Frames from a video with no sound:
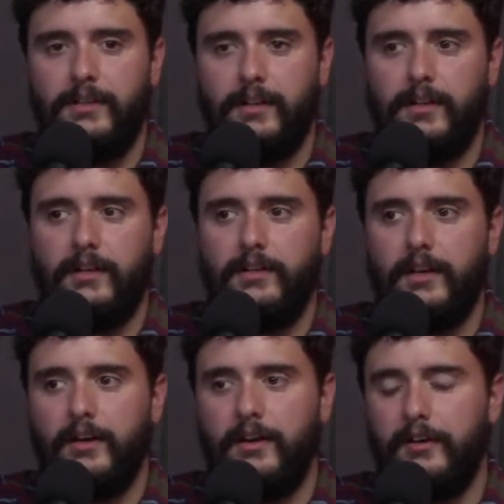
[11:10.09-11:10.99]
and they
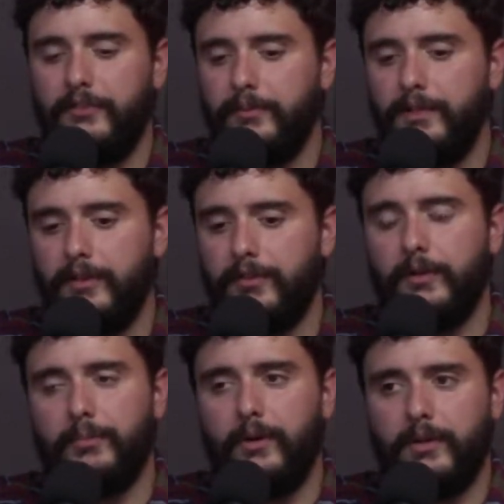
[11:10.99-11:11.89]
offered me a third
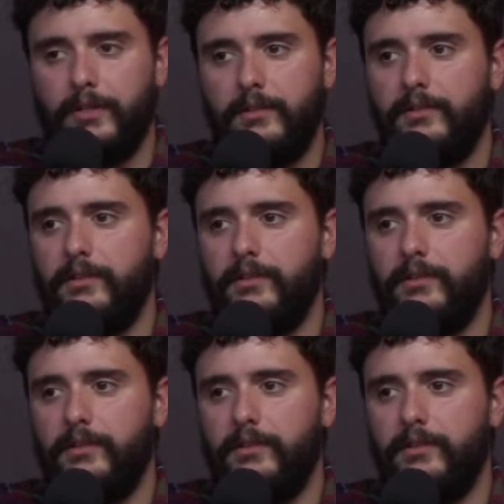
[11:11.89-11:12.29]
party